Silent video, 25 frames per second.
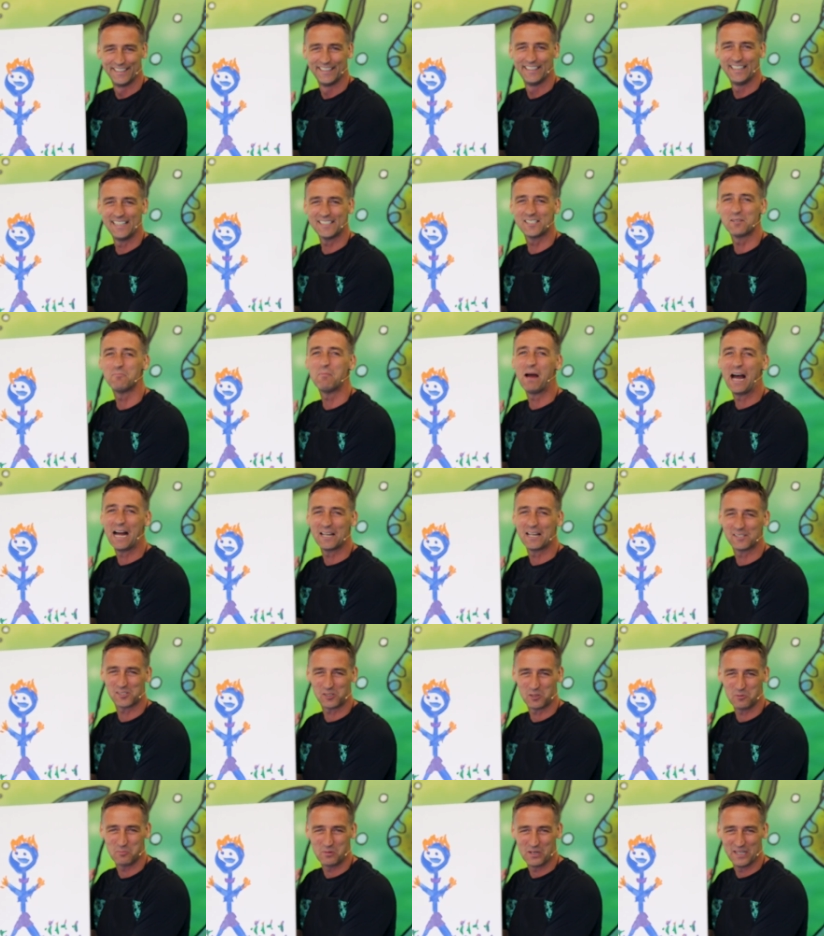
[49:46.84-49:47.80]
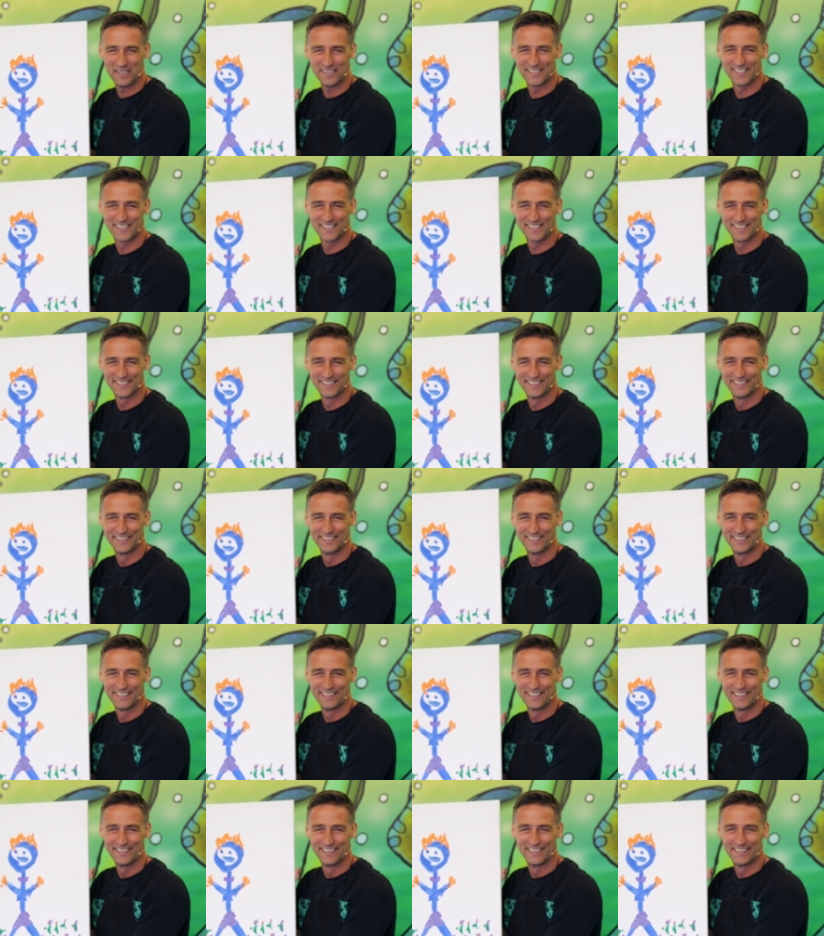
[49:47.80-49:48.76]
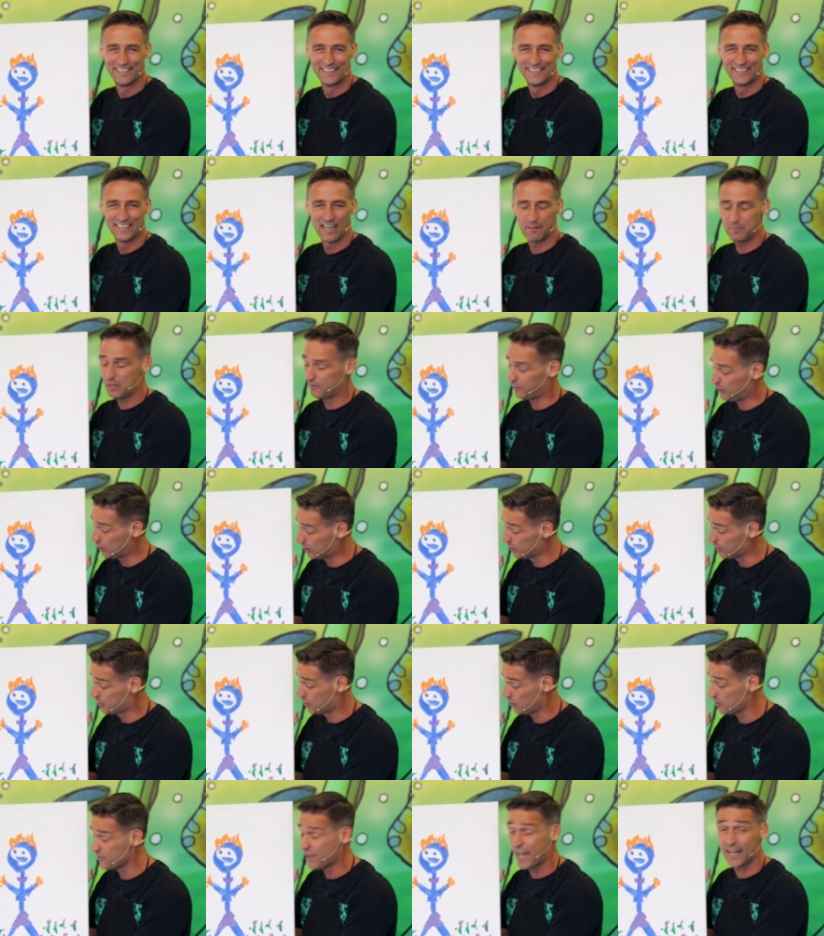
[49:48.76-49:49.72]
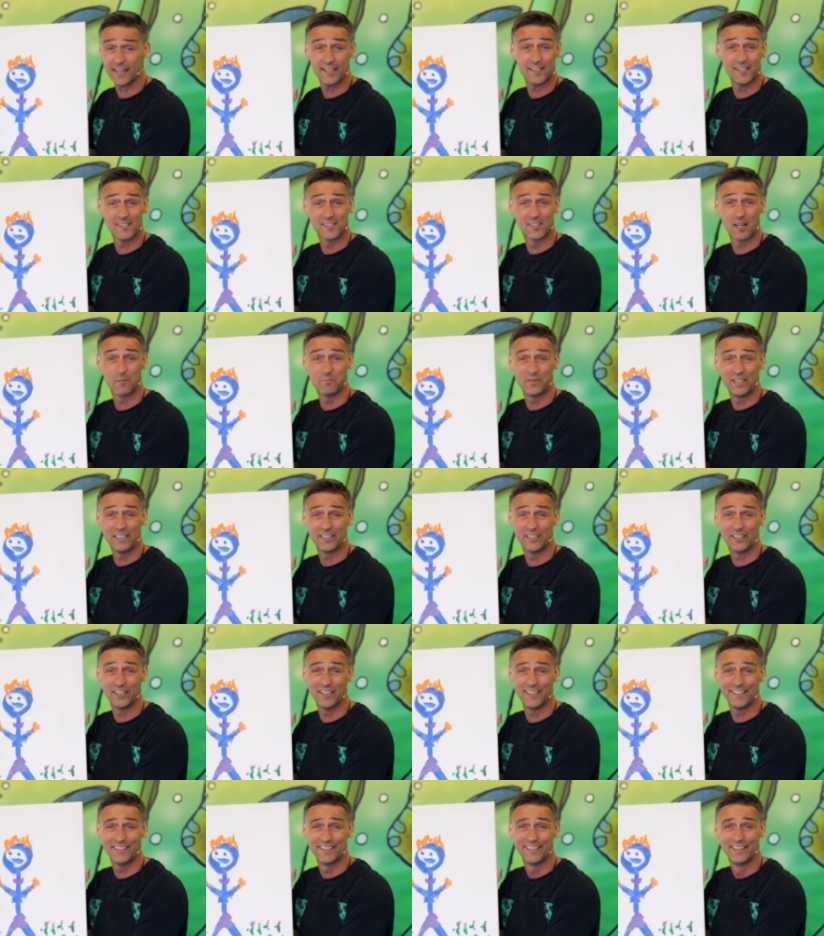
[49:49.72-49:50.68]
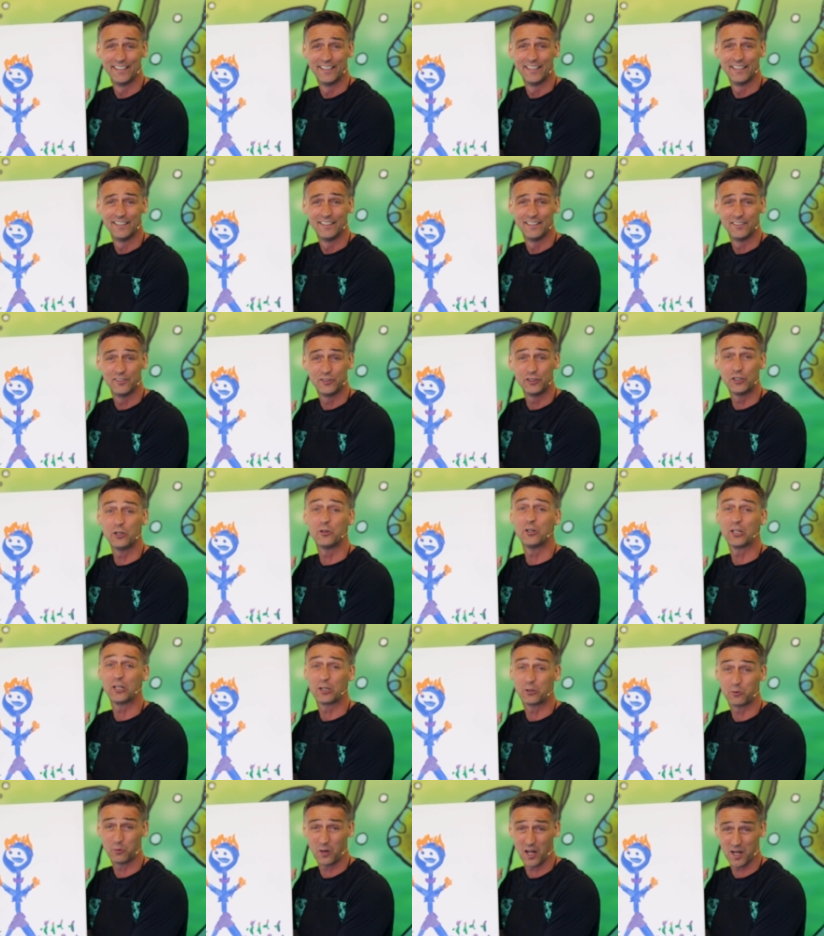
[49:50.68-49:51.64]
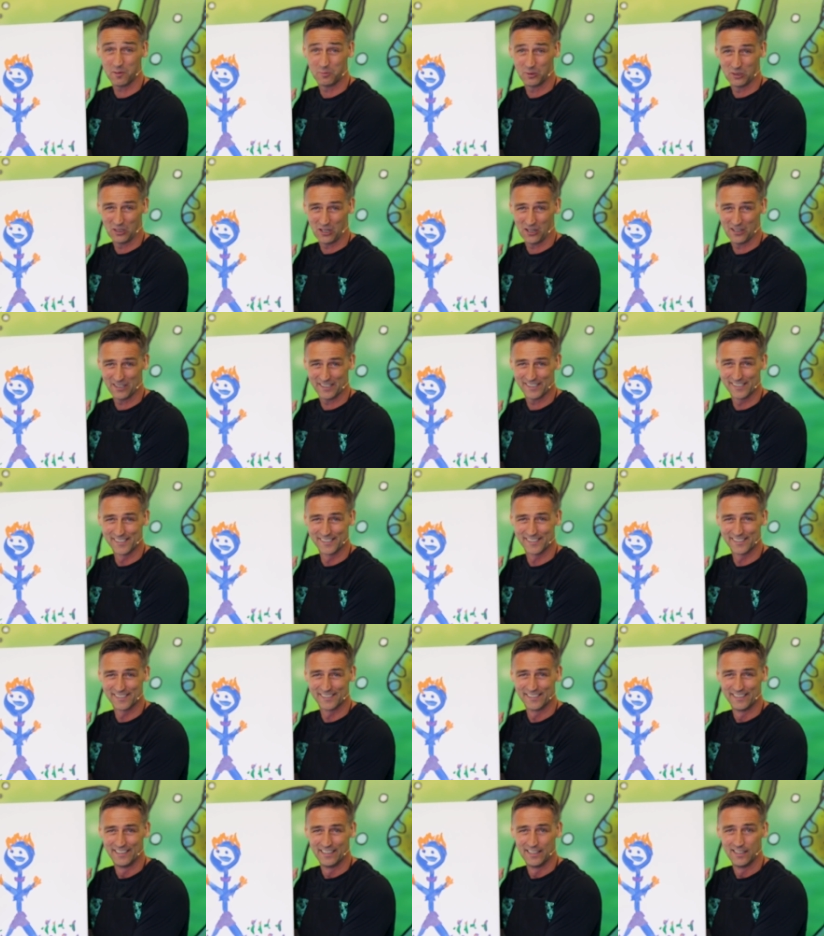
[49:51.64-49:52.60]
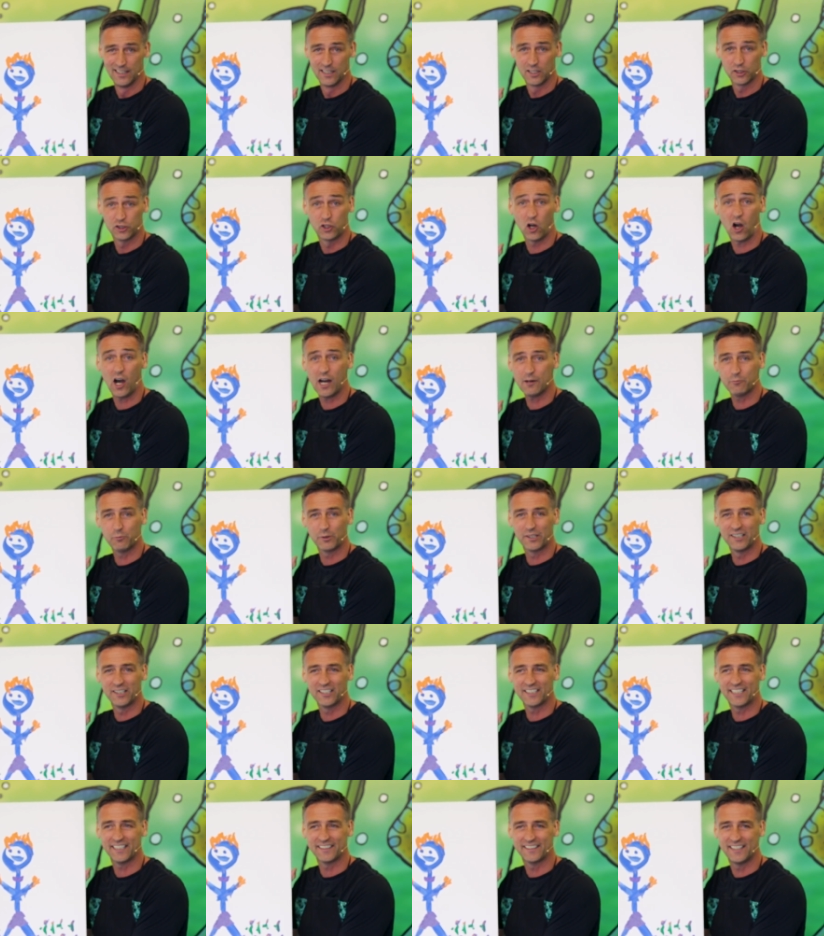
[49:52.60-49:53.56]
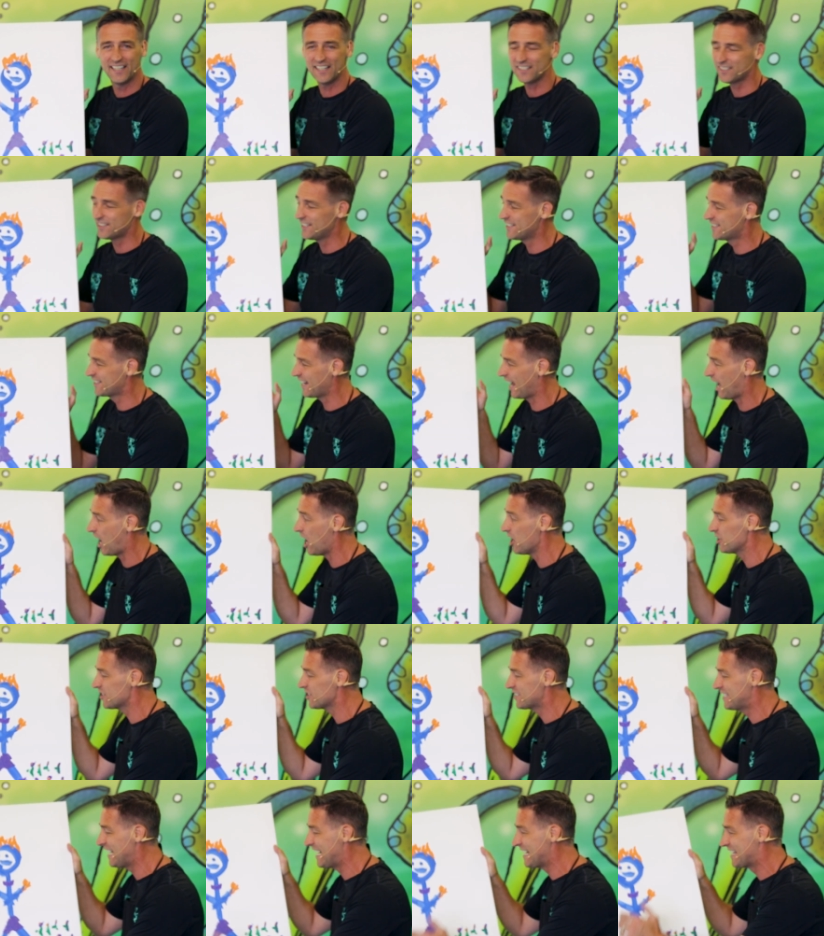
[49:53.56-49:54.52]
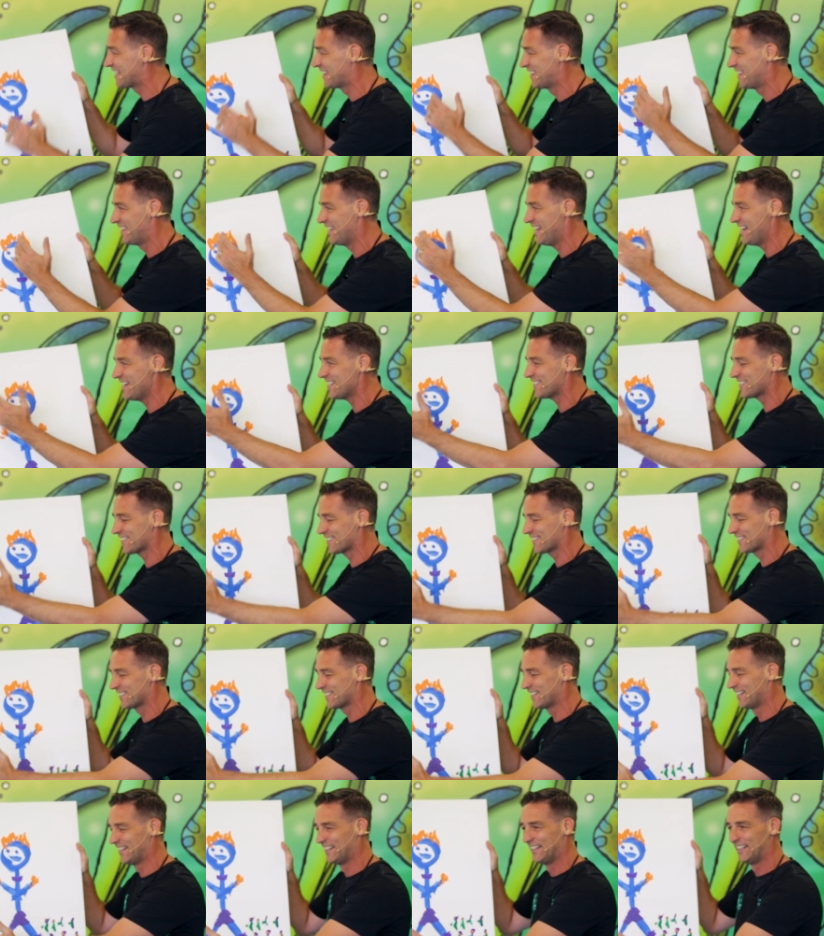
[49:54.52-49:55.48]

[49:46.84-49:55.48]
It's a masterpiece. I mean, if you could turn that into something good, you're an incredible artist. God would look at this and he'd say, I'll take this.